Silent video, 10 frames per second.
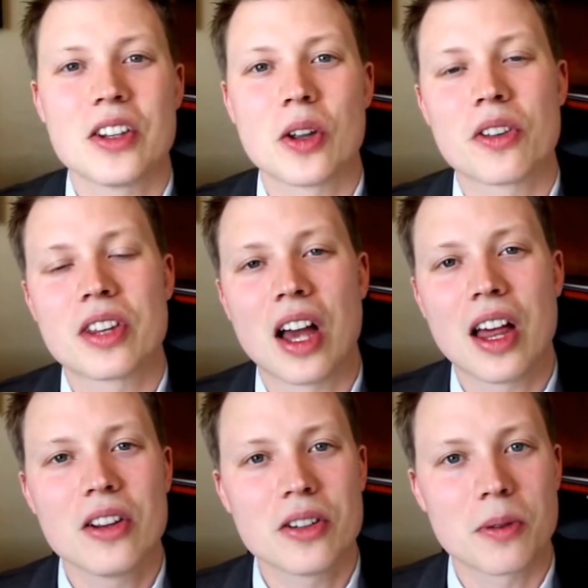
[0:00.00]
The
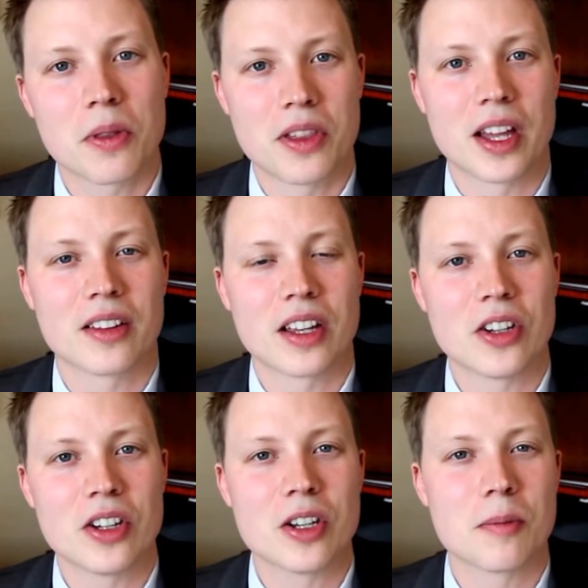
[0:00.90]
other thing that
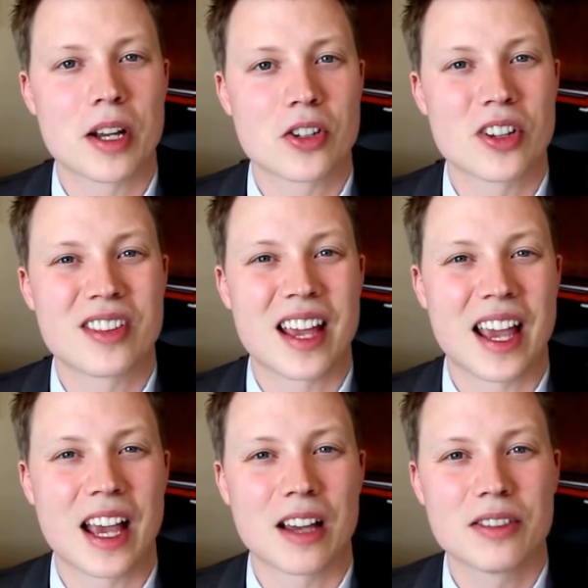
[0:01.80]
you need to make sure that they
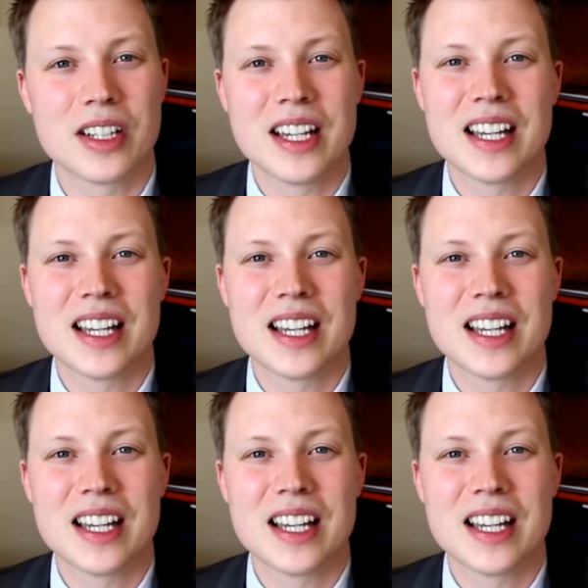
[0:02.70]
have